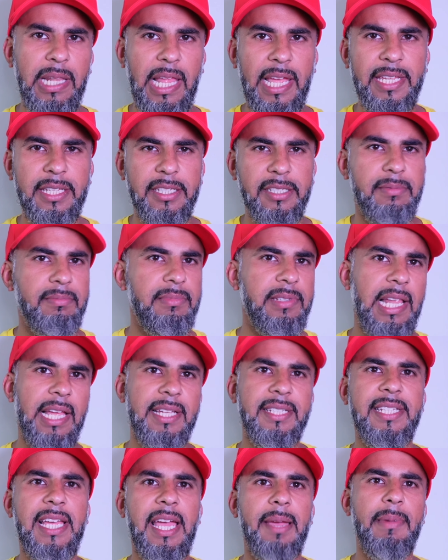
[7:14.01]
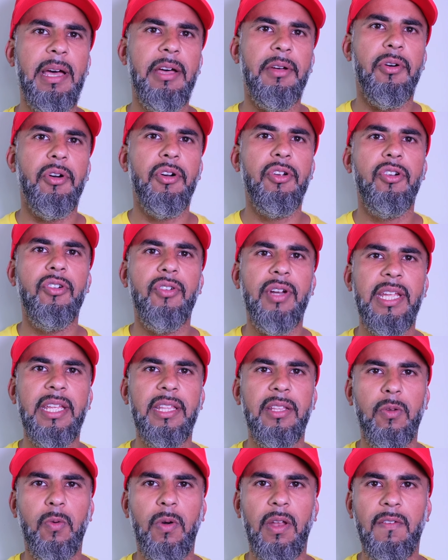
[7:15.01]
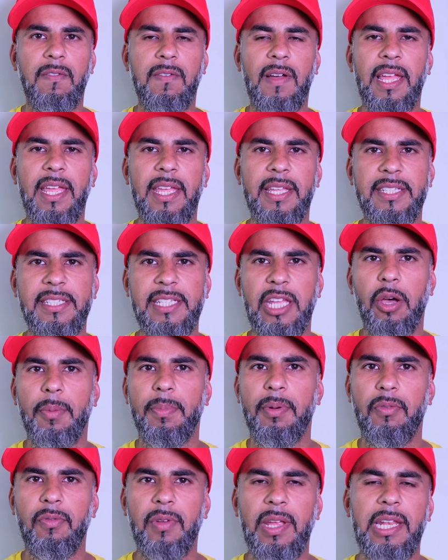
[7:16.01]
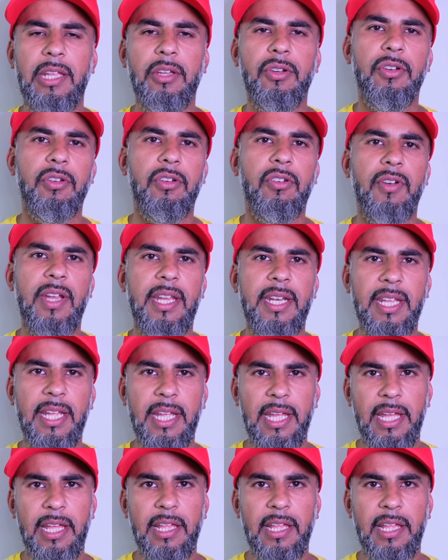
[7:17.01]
Like last time out, Hungary qualifying set up a really good grid.